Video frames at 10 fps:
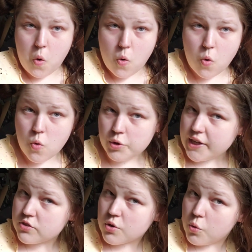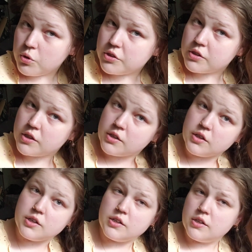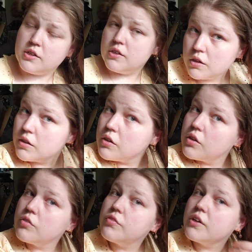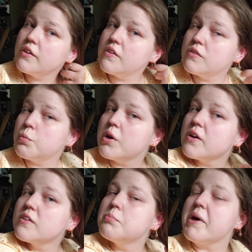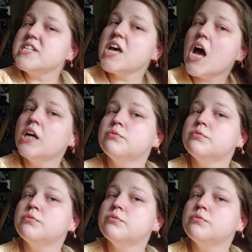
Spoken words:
Oh, that's cold. Hopefully this works better.